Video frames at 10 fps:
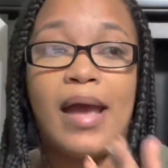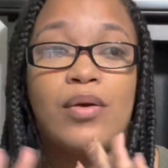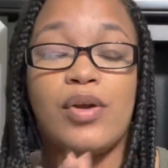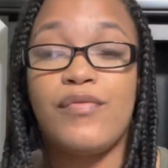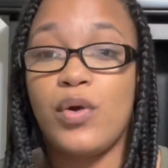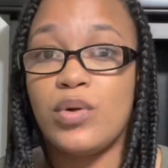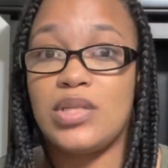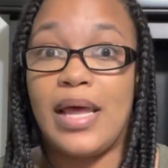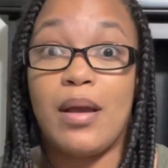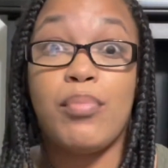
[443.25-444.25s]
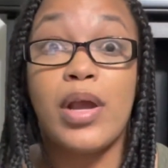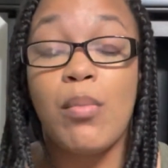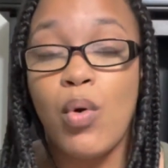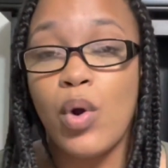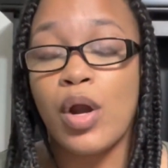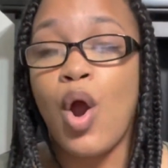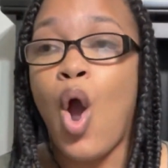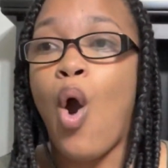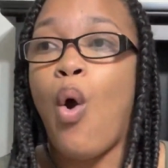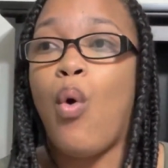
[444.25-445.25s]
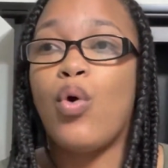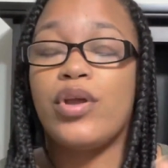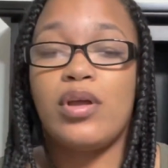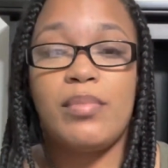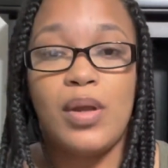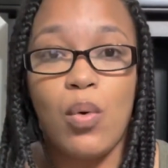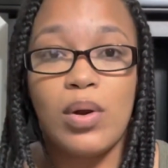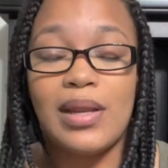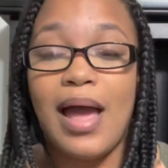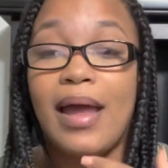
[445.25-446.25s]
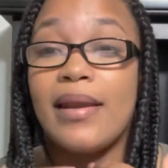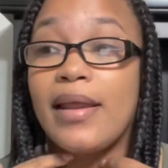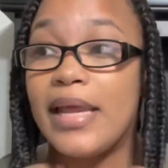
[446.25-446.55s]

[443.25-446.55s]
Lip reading: I don't know if you're going to like a brick and mortar or you're going to be online.